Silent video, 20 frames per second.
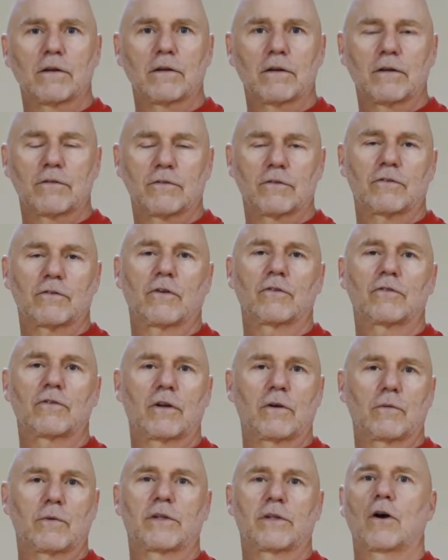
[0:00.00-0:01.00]
is
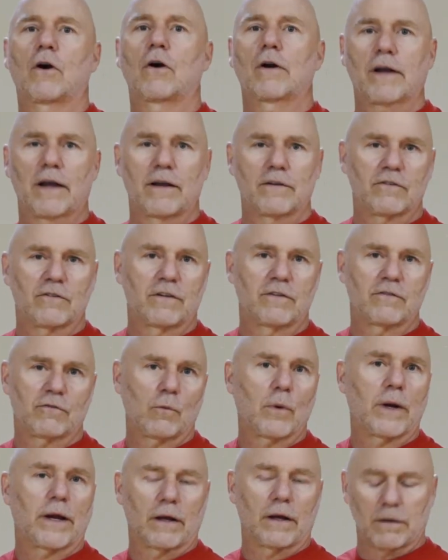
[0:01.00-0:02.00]
associated with the RKC
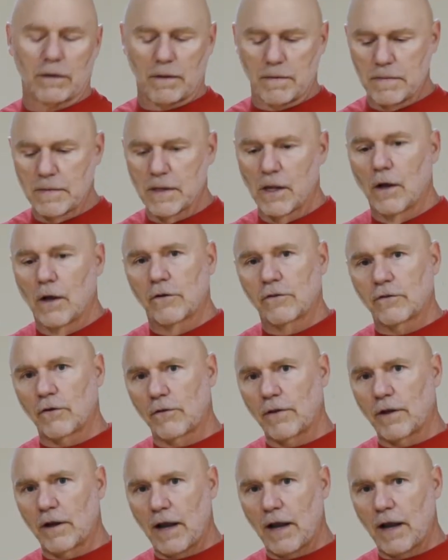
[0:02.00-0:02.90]
swing. So that